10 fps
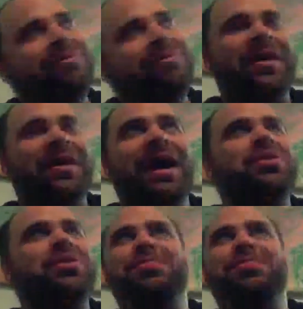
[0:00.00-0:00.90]
sorry,
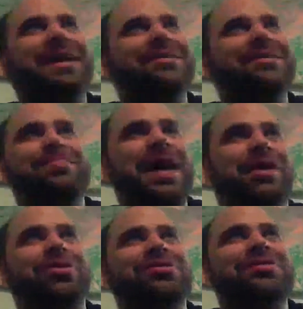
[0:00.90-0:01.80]
I'm explaining this
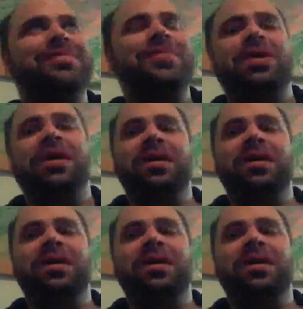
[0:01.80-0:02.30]
backwards.